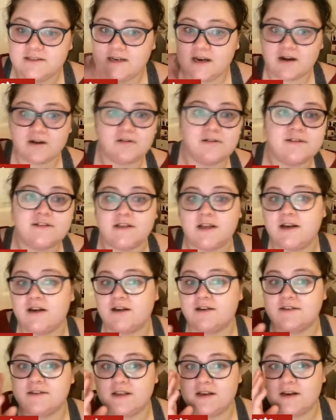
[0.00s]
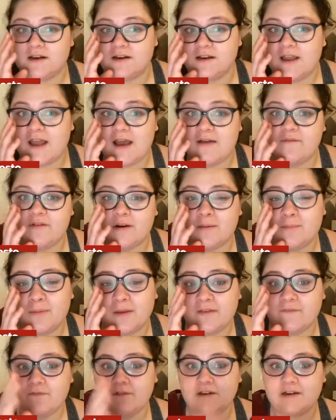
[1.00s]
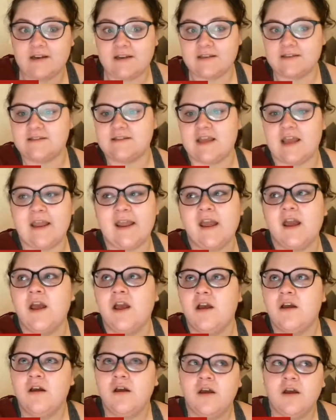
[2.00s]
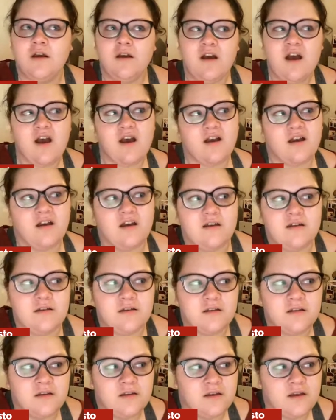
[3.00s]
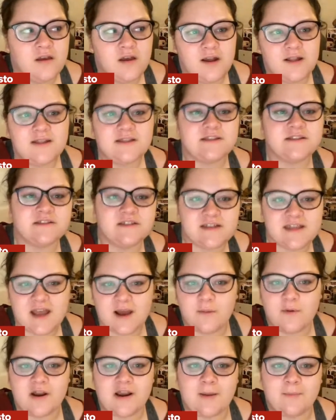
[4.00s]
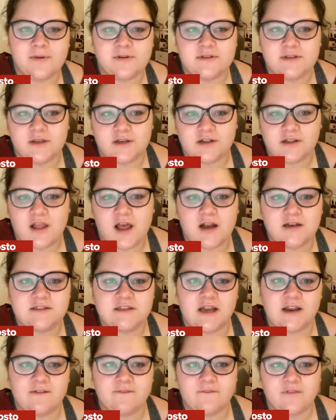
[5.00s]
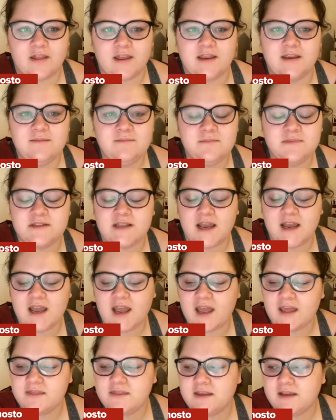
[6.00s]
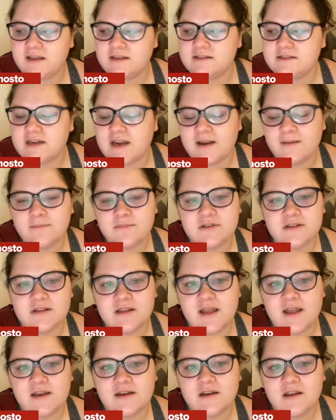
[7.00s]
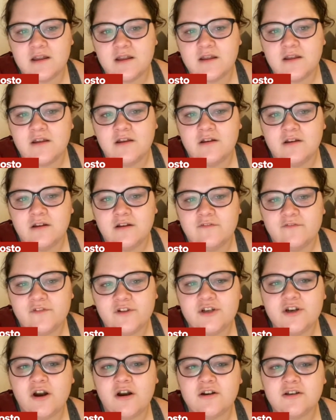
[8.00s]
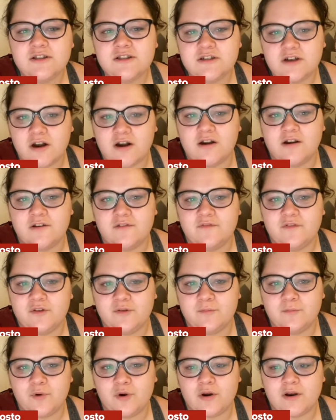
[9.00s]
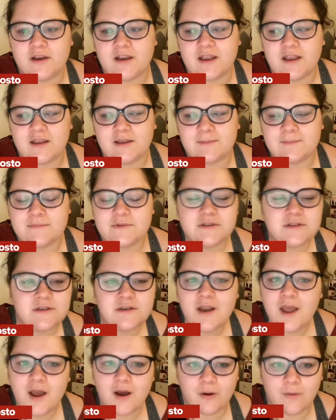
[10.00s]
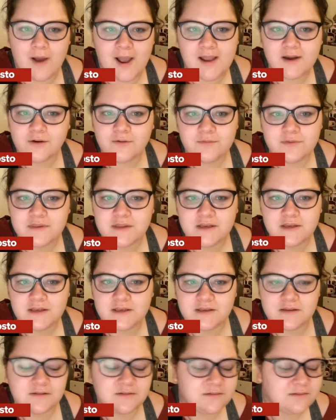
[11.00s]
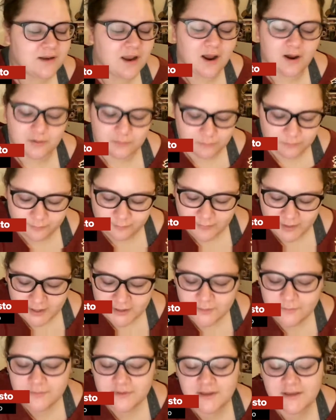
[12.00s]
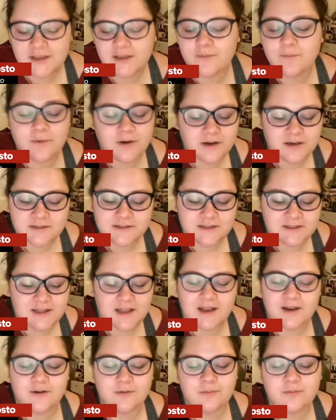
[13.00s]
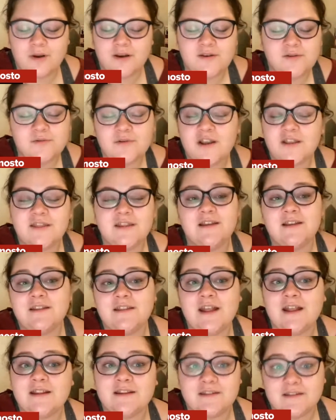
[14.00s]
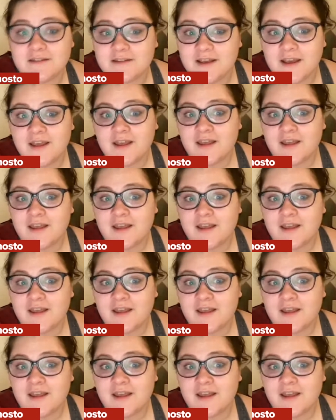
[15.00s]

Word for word: Darryl Sutter is going to have an epiphany and say, huh, I listened to that one episode of Locked on Flames. I, I think it's time to let Vladar start a few more games. No, I don't think, he, no, I don't think he works like that. I don't, I do not think that